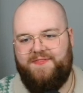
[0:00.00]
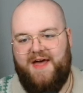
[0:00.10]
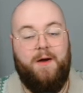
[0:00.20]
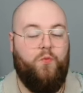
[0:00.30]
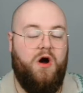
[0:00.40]

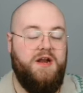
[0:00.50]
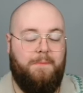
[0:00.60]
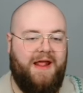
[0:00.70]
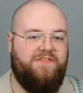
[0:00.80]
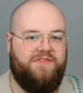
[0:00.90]
That 1
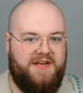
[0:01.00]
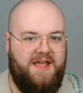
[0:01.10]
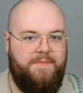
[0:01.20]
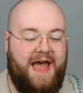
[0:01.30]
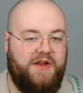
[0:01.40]
plays under
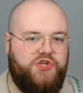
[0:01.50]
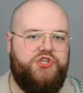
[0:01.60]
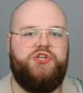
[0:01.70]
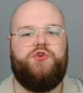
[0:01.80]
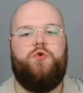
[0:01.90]
Nib, and
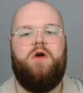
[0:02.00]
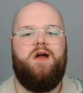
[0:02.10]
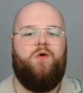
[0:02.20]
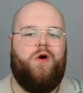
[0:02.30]
2,